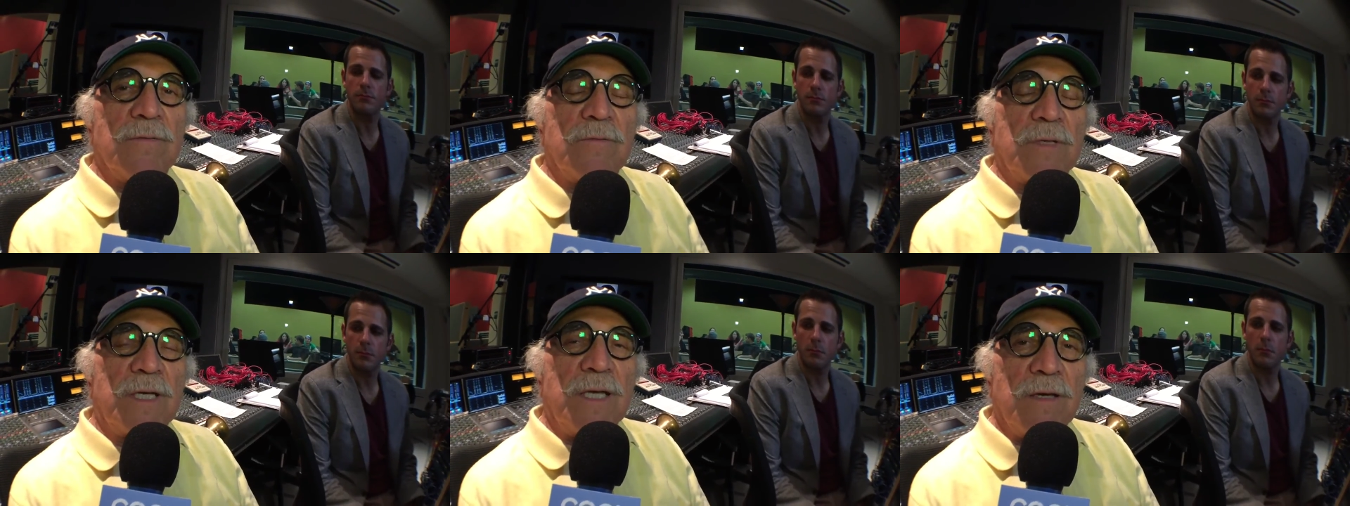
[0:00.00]

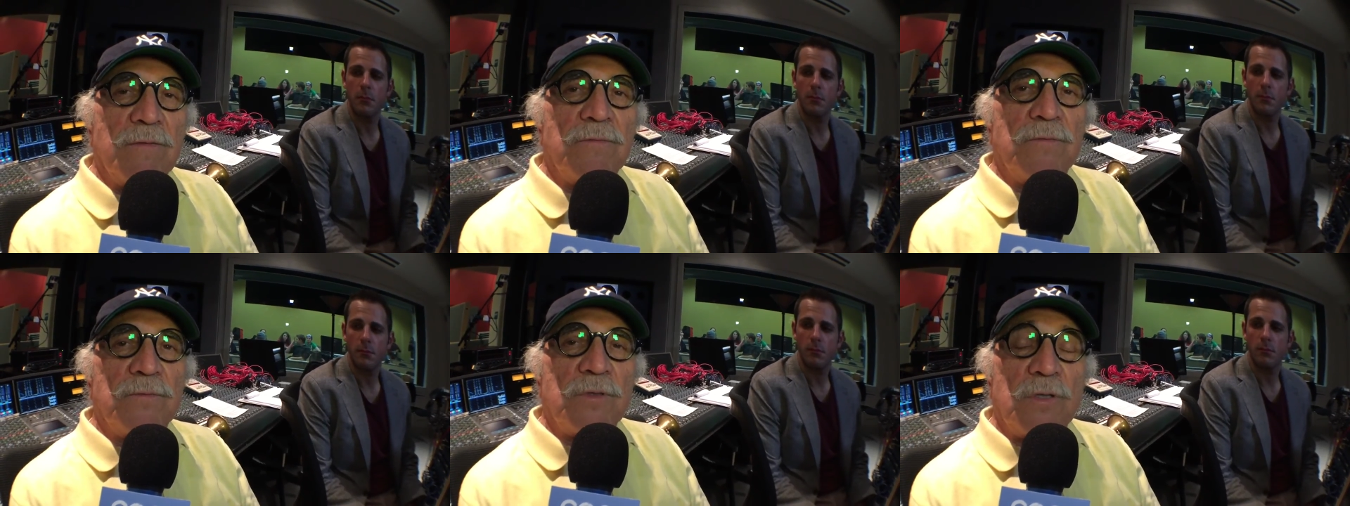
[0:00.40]
Speaker 1: to
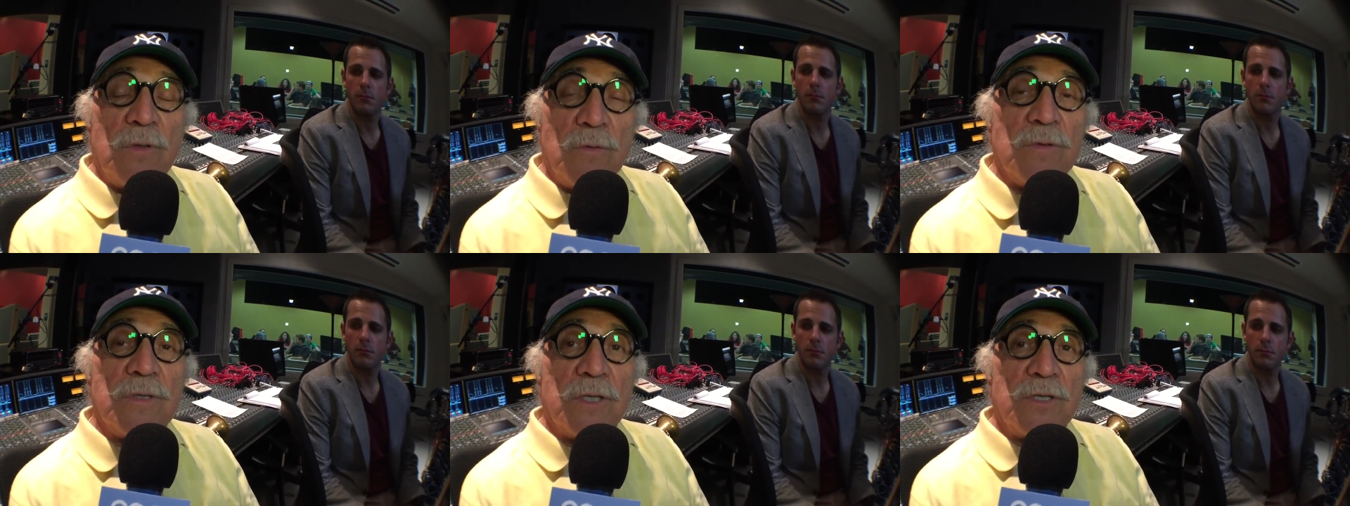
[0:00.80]
give
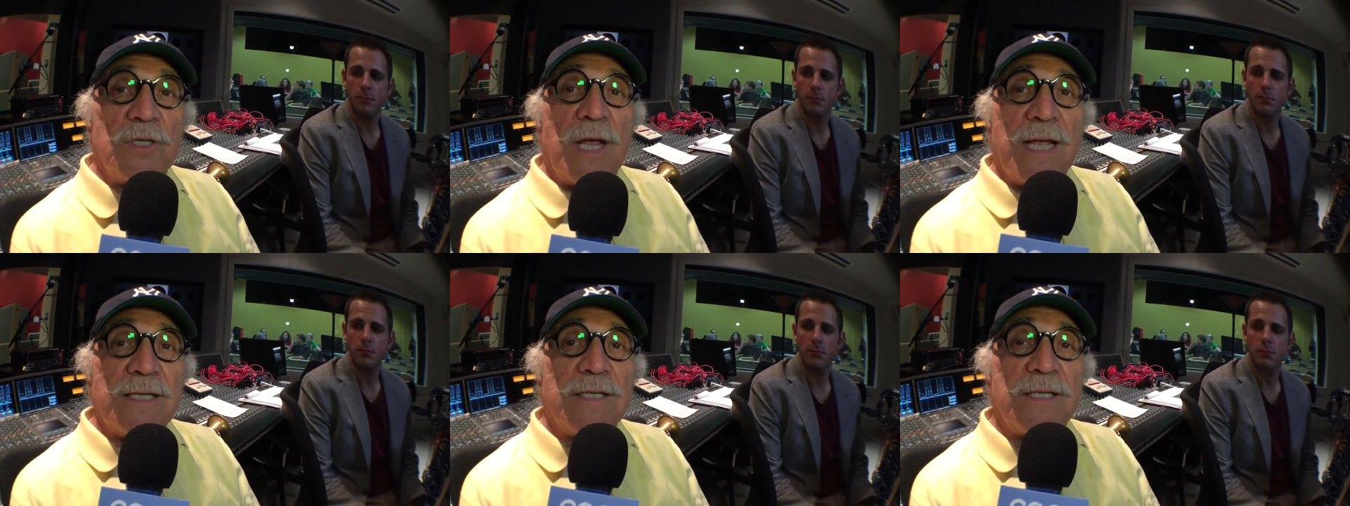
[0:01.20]
students a
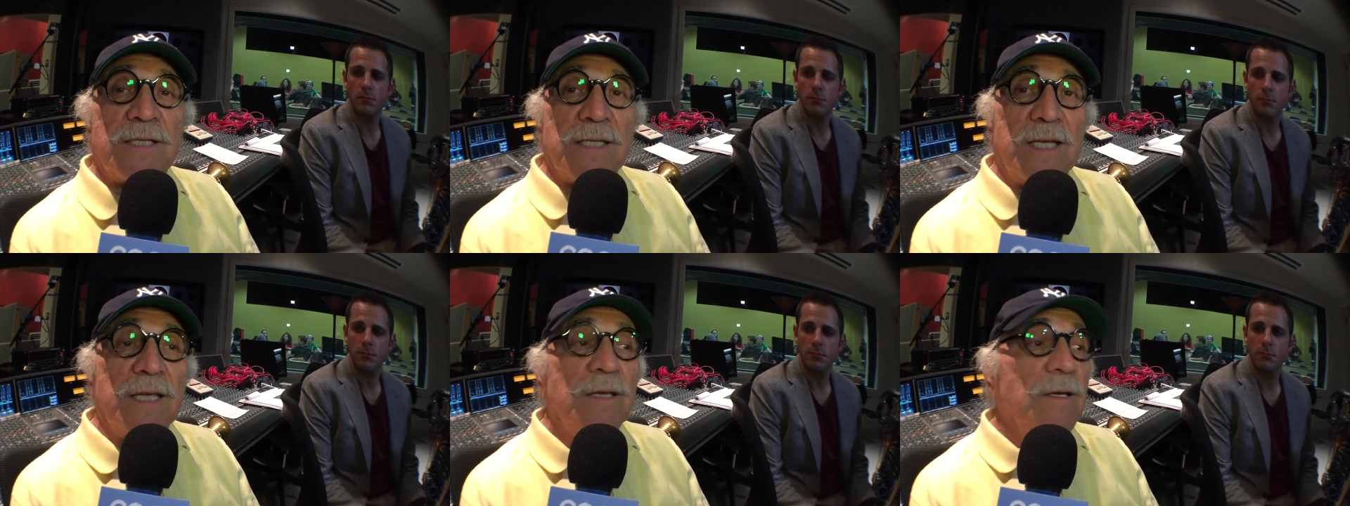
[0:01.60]
chance to
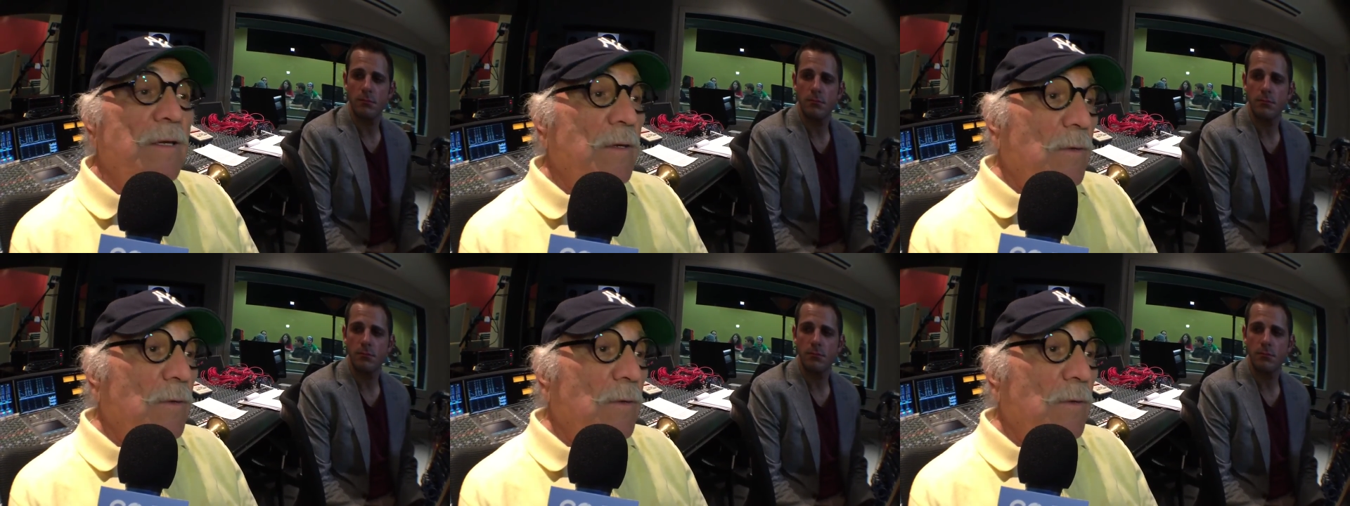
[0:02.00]
see